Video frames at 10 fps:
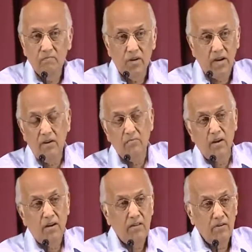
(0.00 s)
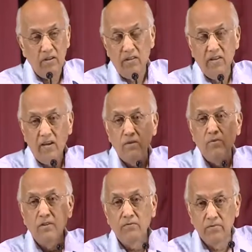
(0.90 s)
Plenty of money. The only thing they don't
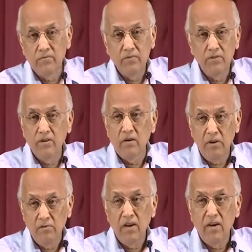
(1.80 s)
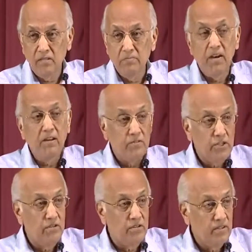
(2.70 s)
want from Deuteronomy 28 is plenty of
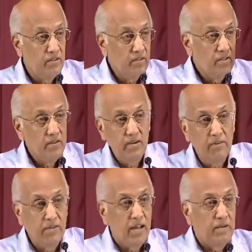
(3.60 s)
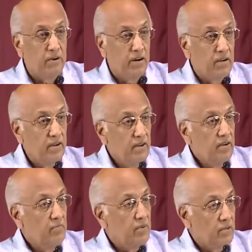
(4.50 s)
children. Leave out that part.
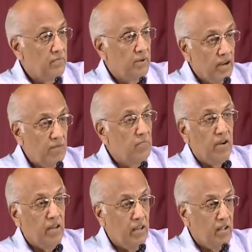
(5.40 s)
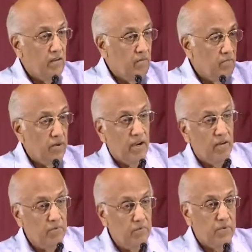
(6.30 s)
But plenty of money and plenty
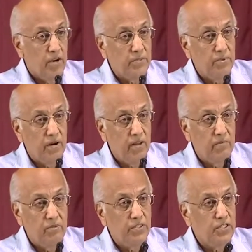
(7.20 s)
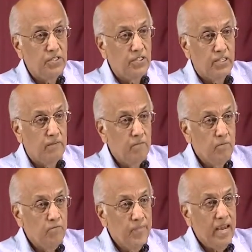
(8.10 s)
of prosperity in business and
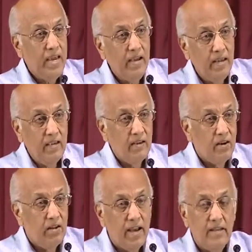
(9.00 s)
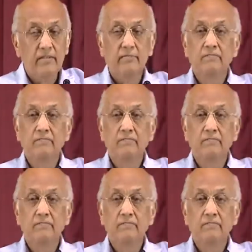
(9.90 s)
healing and all that.